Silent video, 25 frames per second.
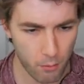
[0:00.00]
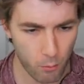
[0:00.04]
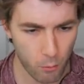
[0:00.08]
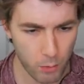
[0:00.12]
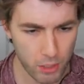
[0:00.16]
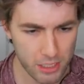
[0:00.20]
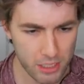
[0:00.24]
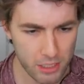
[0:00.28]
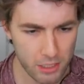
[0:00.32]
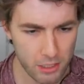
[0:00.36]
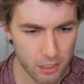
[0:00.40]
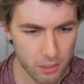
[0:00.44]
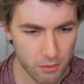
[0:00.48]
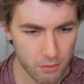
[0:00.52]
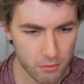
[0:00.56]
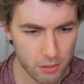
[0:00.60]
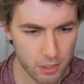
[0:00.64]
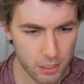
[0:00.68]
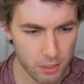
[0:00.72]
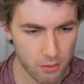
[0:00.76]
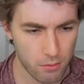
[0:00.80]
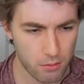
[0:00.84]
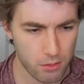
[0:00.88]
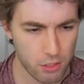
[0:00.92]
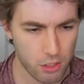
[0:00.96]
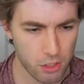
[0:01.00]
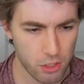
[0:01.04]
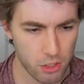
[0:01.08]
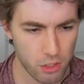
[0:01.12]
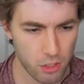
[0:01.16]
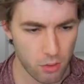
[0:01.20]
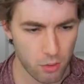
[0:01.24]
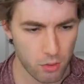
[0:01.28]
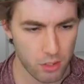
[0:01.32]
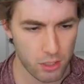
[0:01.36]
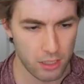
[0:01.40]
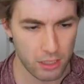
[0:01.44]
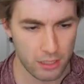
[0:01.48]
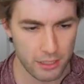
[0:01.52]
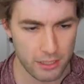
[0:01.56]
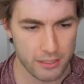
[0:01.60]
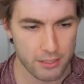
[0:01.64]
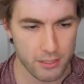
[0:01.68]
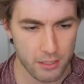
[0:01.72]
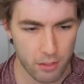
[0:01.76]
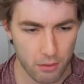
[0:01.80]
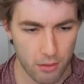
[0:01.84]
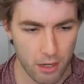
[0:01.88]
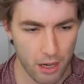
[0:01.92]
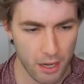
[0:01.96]
What did you do to
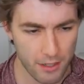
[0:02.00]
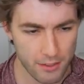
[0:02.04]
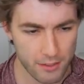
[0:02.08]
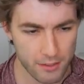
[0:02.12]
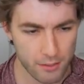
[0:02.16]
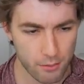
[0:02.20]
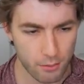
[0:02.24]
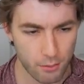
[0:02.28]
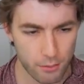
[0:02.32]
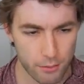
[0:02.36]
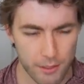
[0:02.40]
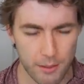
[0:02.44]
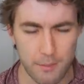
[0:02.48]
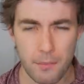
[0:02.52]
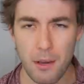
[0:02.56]
shortlist grad schools?